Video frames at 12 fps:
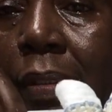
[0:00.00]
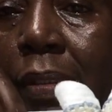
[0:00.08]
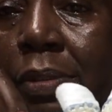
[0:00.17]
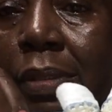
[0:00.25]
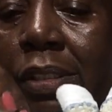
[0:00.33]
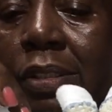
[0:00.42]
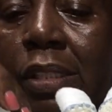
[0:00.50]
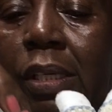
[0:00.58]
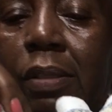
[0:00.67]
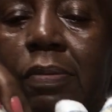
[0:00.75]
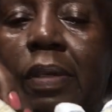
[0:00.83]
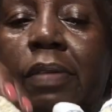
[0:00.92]
You can see
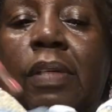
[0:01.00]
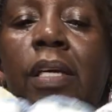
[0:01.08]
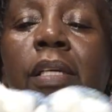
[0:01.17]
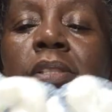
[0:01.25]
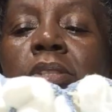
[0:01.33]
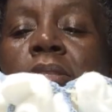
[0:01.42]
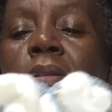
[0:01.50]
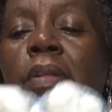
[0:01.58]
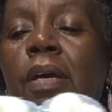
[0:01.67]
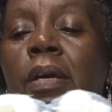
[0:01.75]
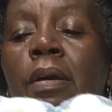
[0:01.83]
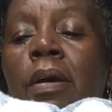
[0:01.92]
it around the edges of
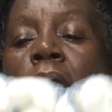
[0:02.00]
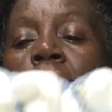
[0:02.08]
there.